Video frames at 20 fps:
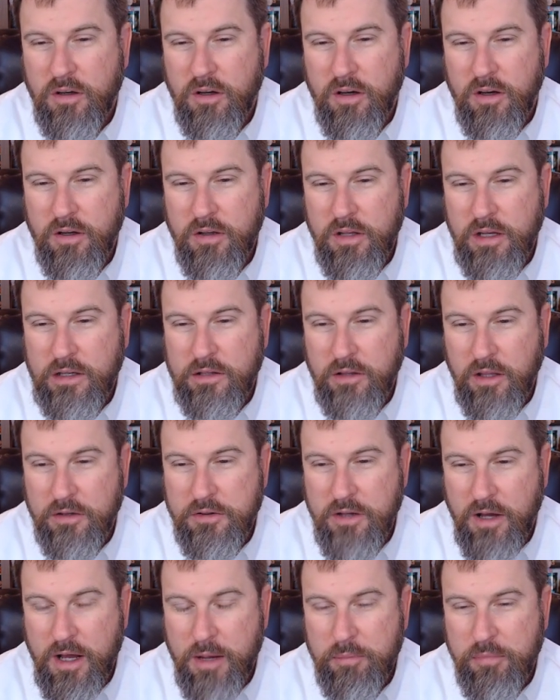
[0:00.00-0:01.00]
uh,
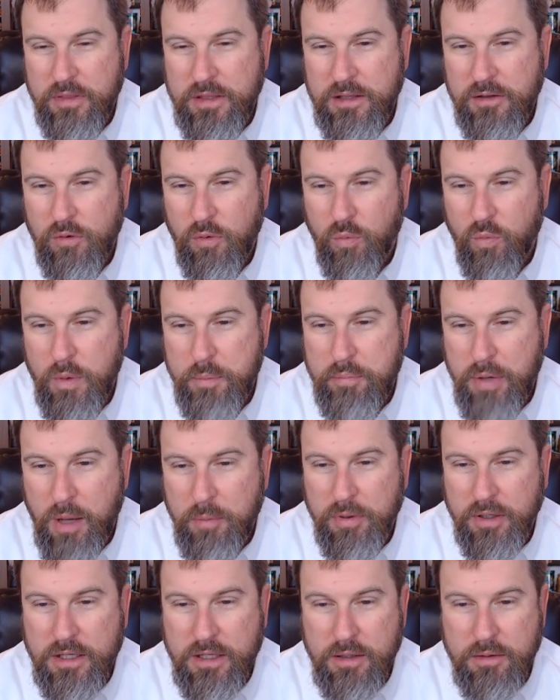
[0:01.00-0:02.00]
adopt the
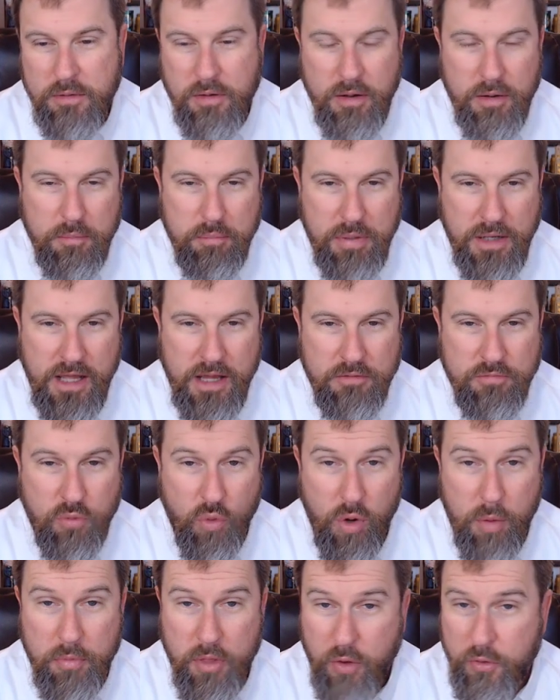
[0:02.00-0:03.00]
Republican
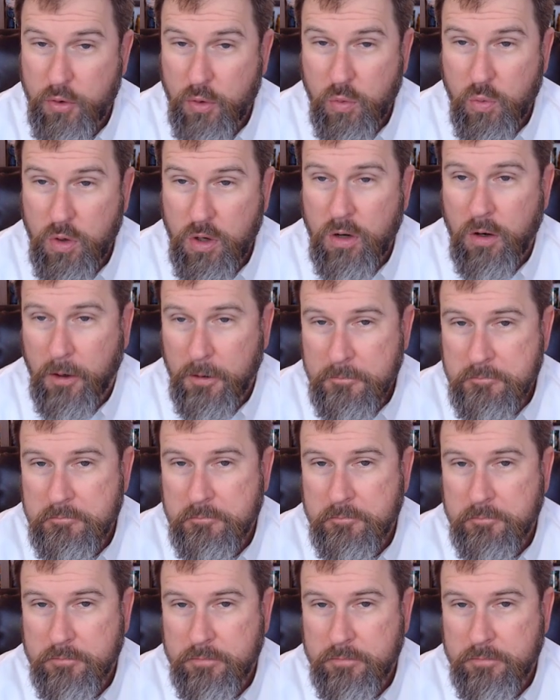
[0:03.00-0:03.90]
platform, though there were.